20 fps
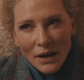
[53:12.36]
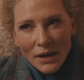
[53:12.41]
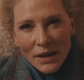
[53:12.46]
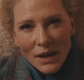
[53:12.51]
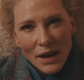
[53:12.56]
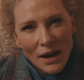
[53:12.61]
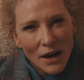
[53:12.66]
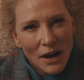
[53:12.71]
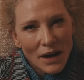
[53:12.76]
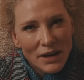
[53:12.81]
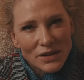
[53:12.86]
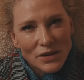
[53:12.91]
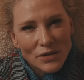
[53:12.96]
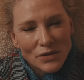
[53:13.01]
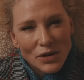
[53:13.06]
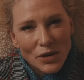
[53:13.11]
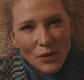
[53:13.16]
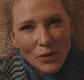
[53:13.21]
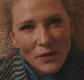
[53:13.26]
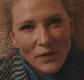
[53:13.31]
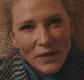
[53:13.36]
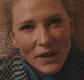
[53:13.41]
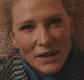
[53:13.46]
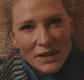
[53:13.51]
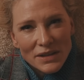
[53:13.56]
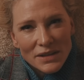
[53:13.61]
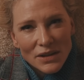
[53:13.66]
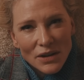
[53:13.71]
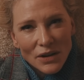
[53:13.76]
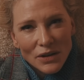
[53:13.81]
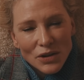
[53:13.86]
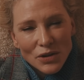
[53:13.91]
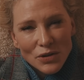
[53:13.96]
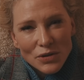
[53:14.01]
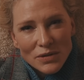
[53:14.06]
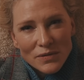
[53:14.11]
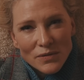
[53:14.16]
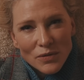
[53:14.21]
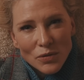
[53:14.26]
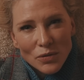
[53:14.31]
I don't know if that's a
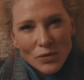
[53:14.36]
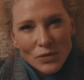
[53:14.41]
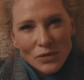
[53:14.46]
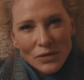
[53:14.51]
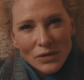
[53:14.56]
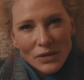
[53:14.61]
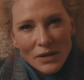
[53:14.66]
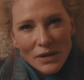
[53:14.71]
useful